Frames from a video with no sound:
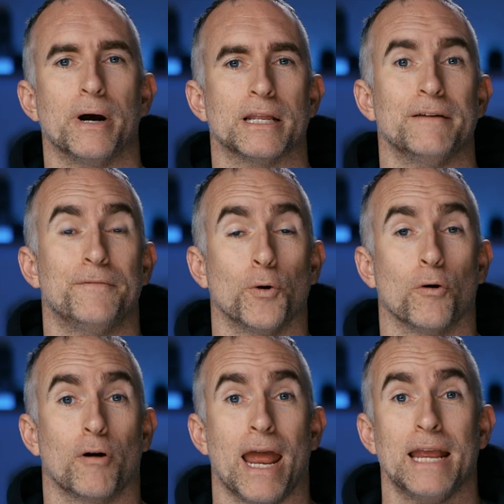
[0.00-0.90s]
But if
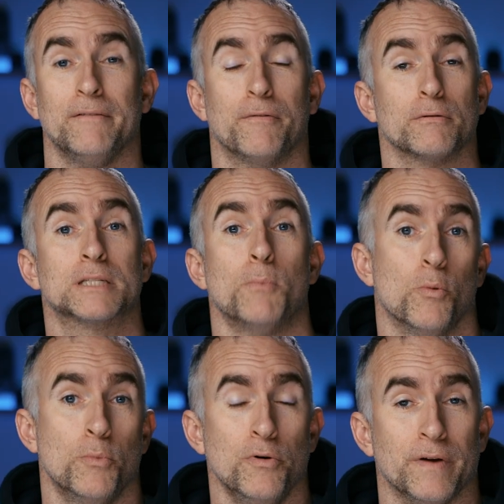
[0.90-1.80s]
you're a very
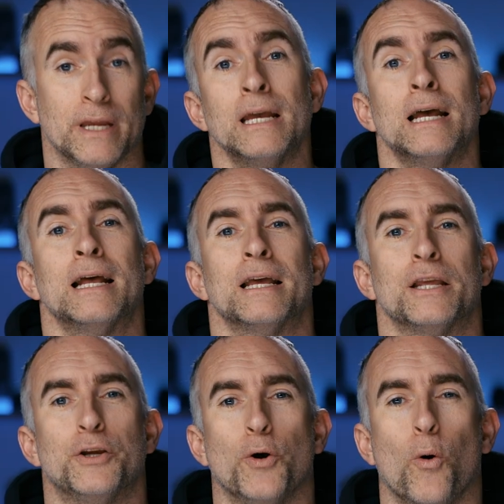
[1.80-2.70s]
small movie,
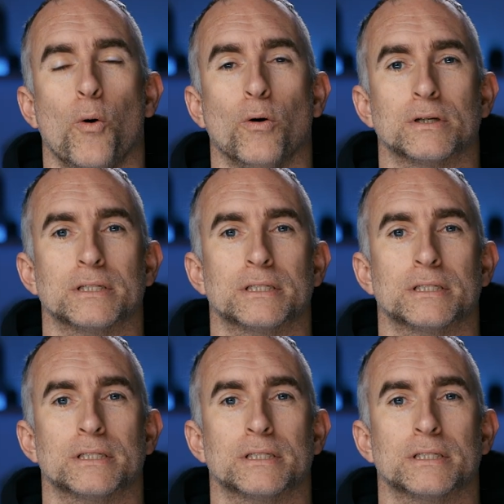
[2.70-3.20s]
your